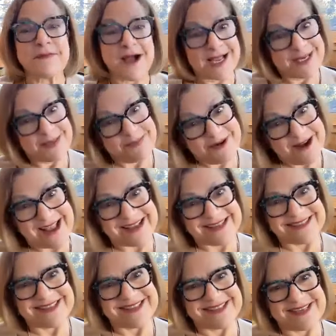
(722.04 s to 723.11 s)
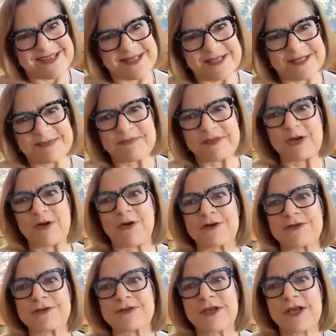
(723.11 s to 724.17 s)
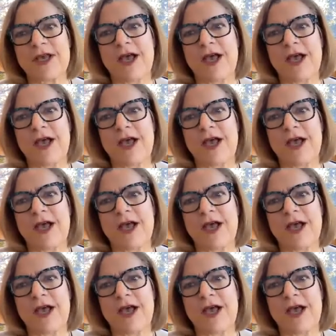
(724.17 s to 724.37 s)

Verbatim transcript: my practices because